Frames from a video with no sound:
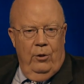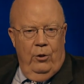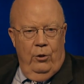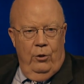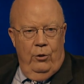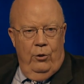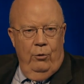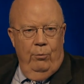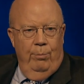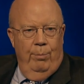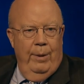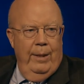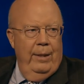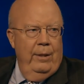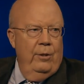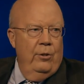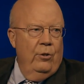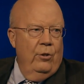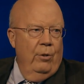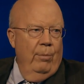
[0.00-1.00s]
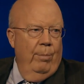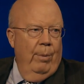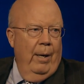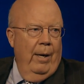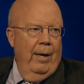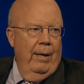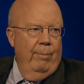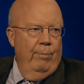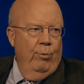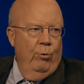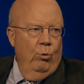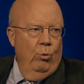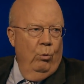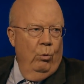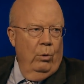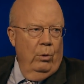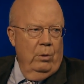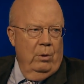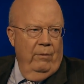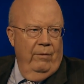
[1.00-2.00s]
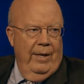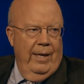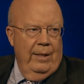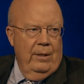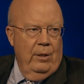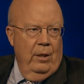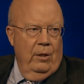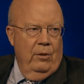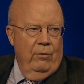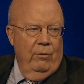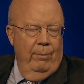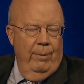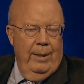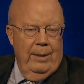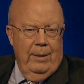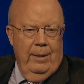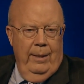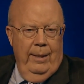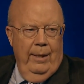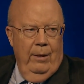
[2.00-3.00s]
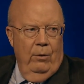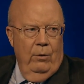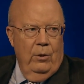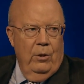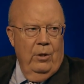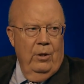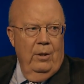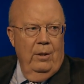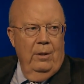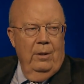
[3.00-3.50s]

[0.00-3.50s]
to do bids to buy pools of assets from S&Ls,